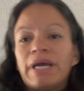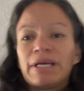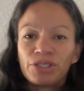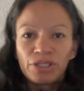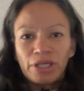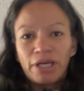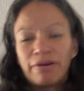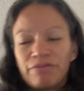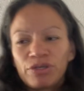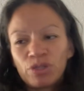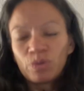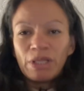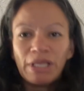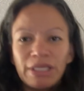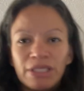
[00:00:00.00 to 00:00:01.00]
actually not
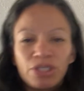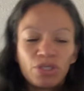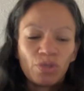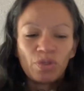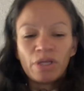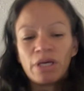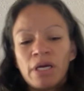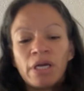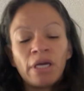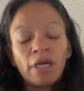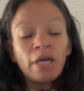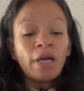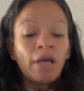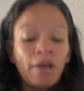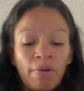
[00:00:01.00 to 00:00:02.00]
verse 1. Let's do the
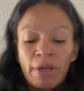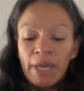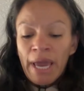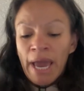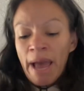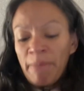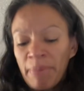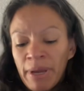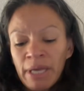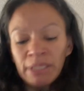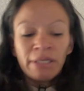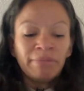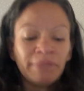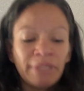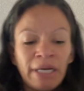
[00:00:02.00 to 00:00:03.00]
recap
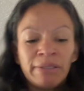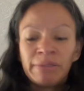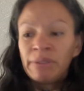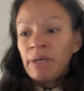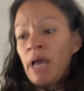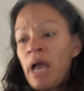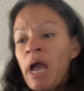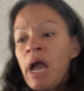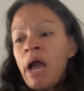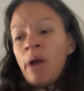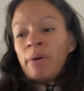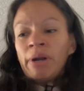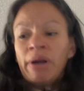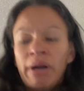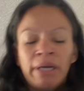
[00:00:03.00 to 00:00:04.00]
because sometimes
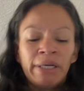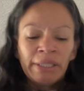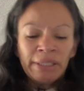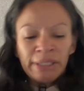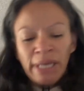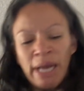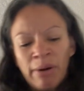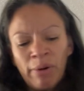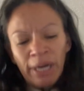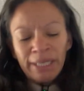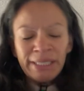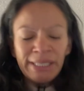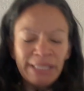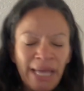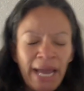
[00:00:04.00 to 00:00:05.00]
we don't understand what
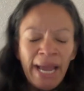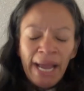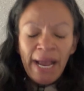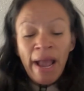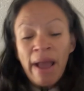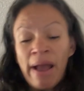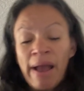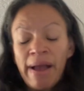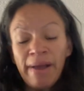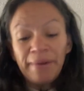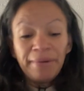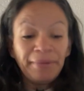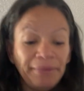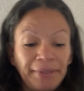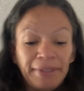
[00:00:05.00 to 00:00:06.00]
it's saying.
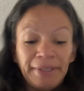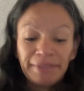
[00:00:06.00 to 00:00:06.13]
Whew.